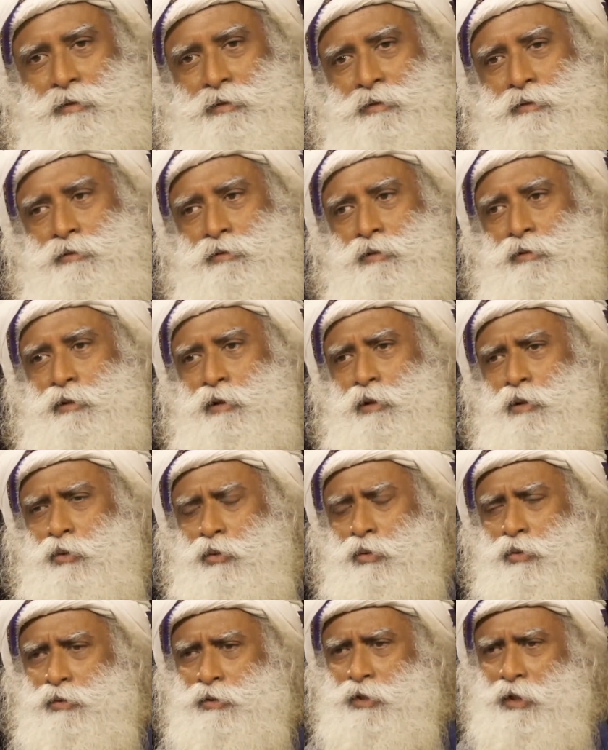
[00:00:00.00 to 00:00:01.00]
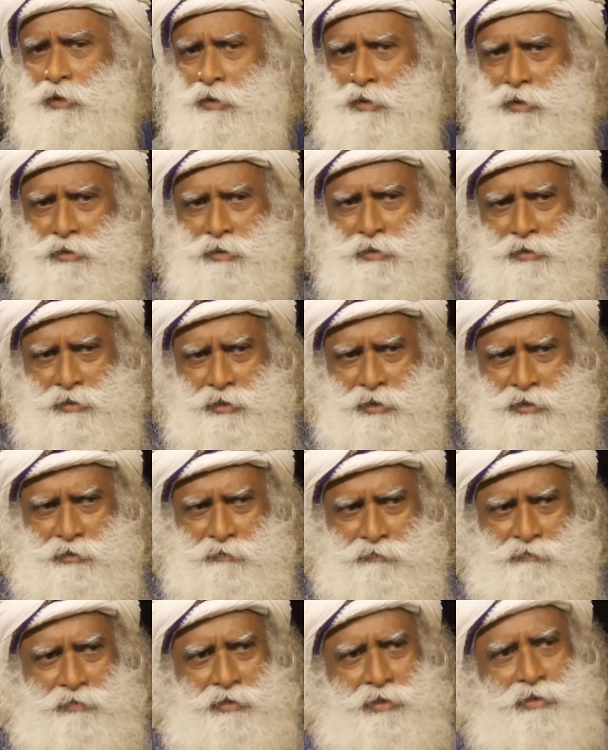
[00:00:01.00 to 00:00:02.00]
So the guru said, this is the
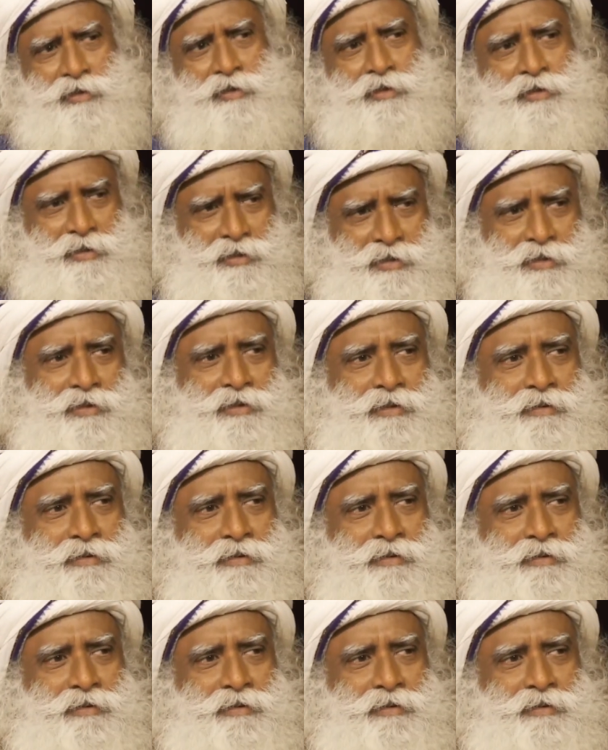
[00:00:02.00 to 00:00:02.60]
difference.